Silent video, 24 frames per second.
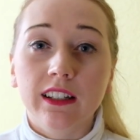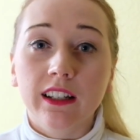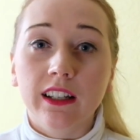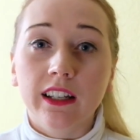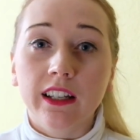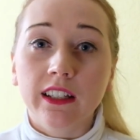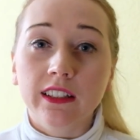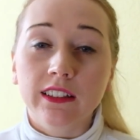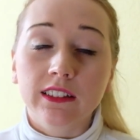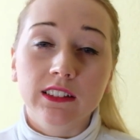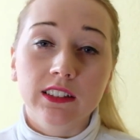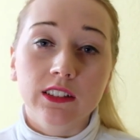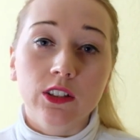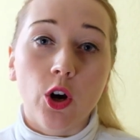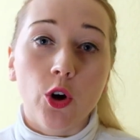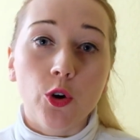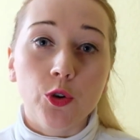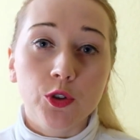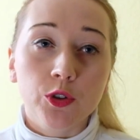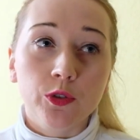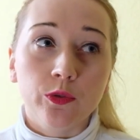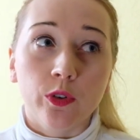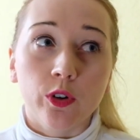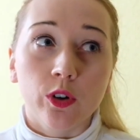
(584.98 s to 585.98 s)
it
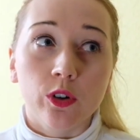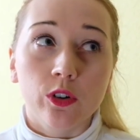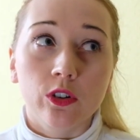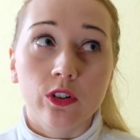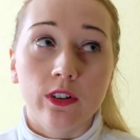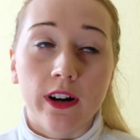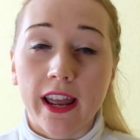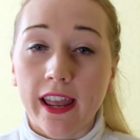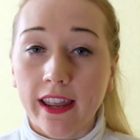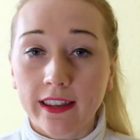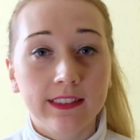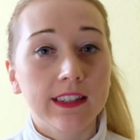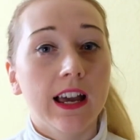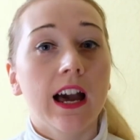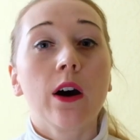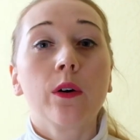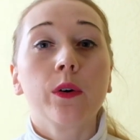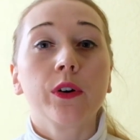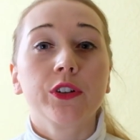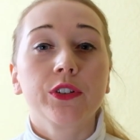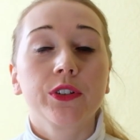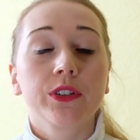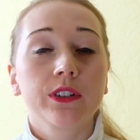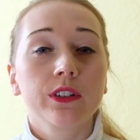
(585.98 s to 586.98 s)
goes for 8
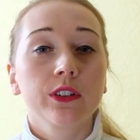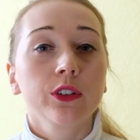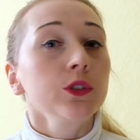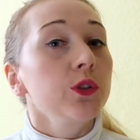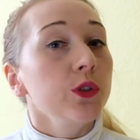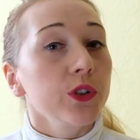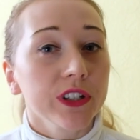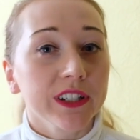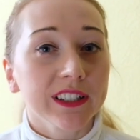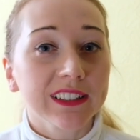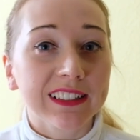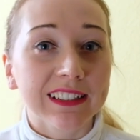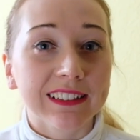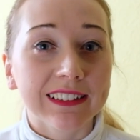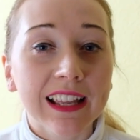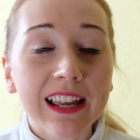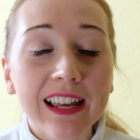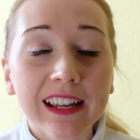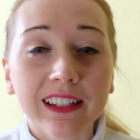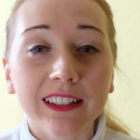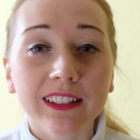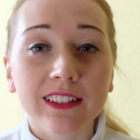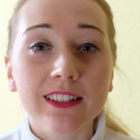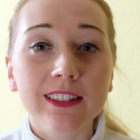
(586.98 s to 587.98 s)
hours during the
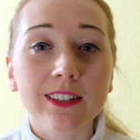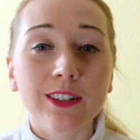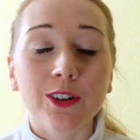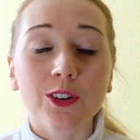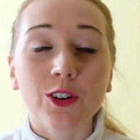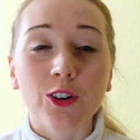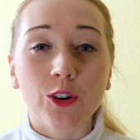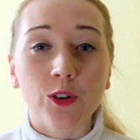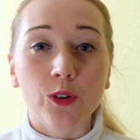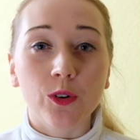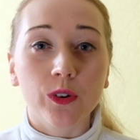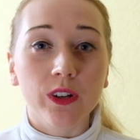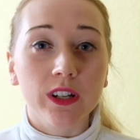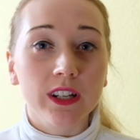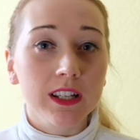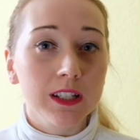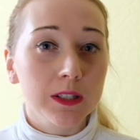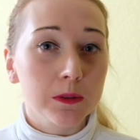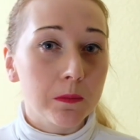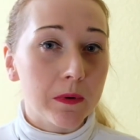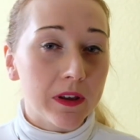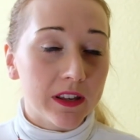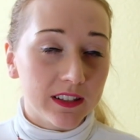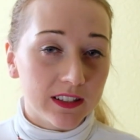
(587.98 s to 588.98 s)
night, so
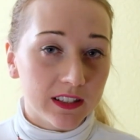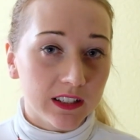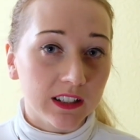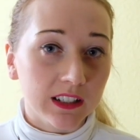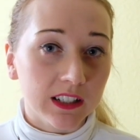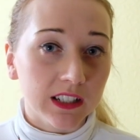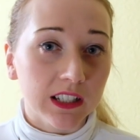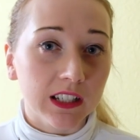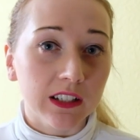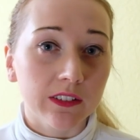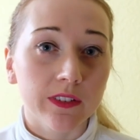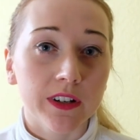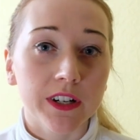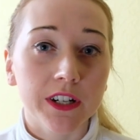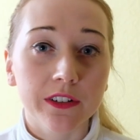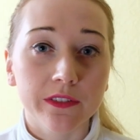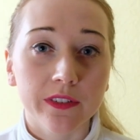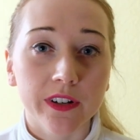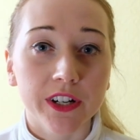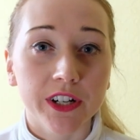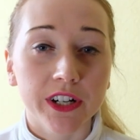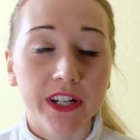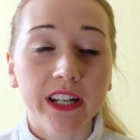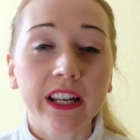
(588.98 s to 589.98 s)
it's basically very,
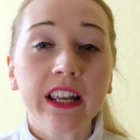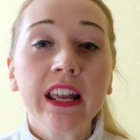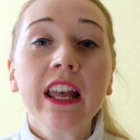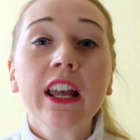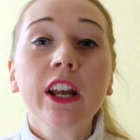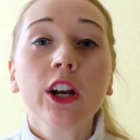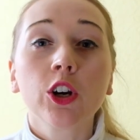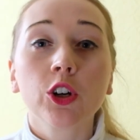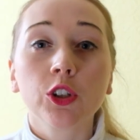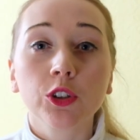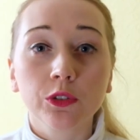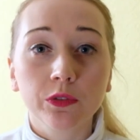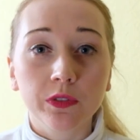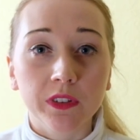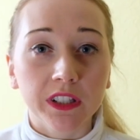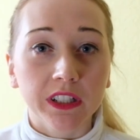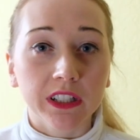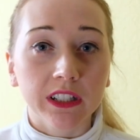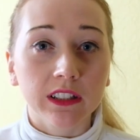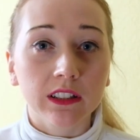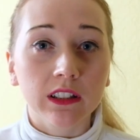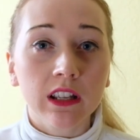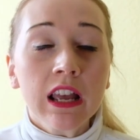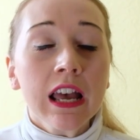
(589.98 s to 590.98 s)
very
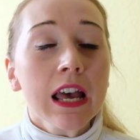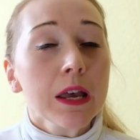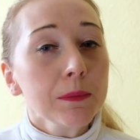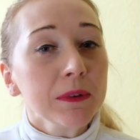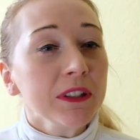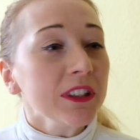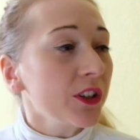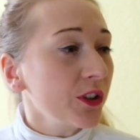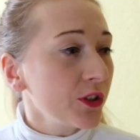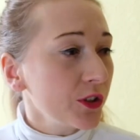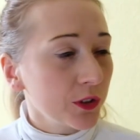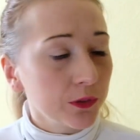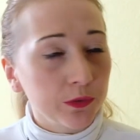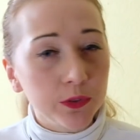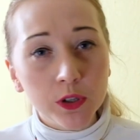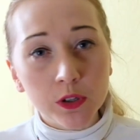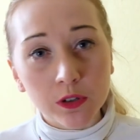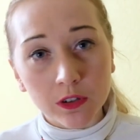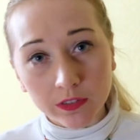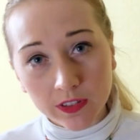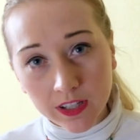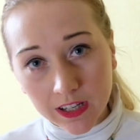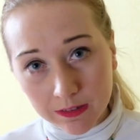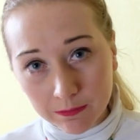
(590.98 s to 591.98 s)
convenient. I mean, there's a few
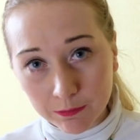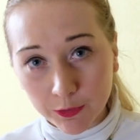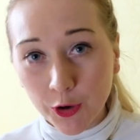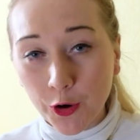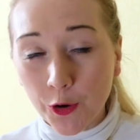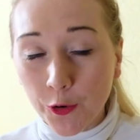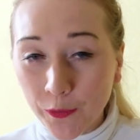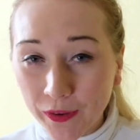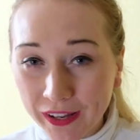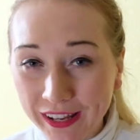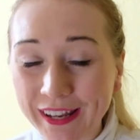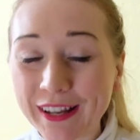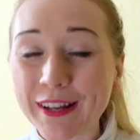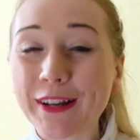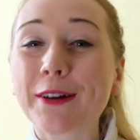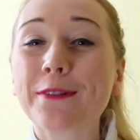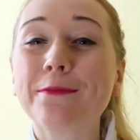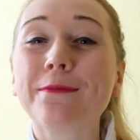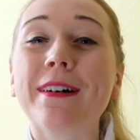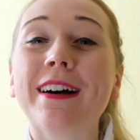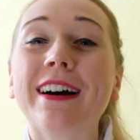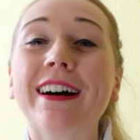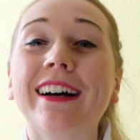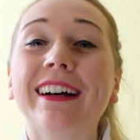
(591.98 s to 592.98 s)
of them going,
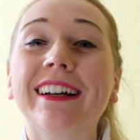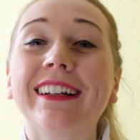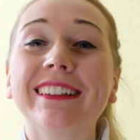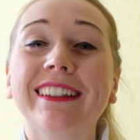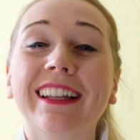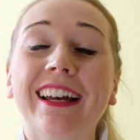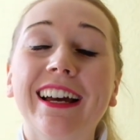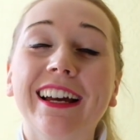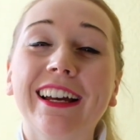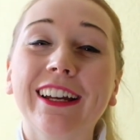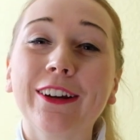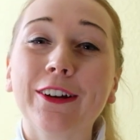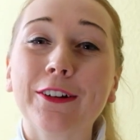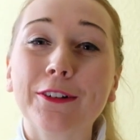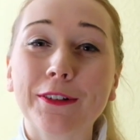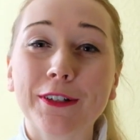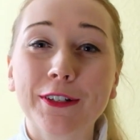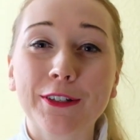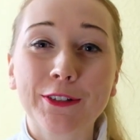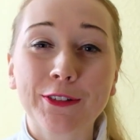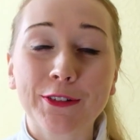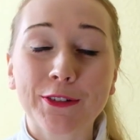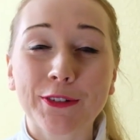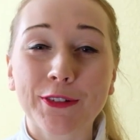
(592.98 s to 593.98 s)
but I
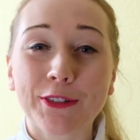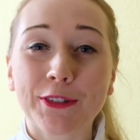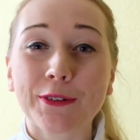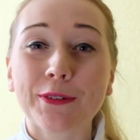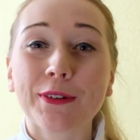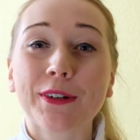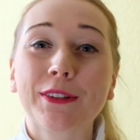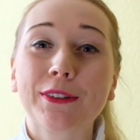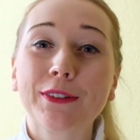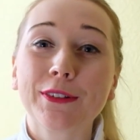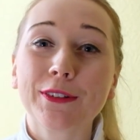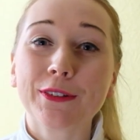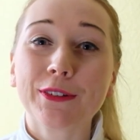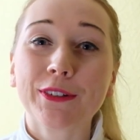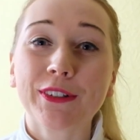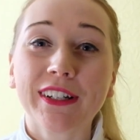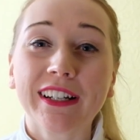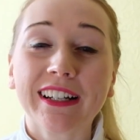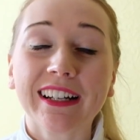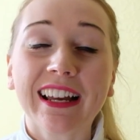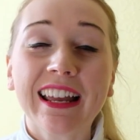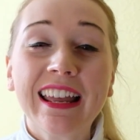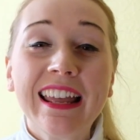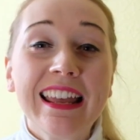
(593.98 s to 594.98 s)
always choose the one
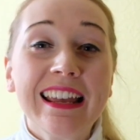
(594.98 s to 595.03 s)
during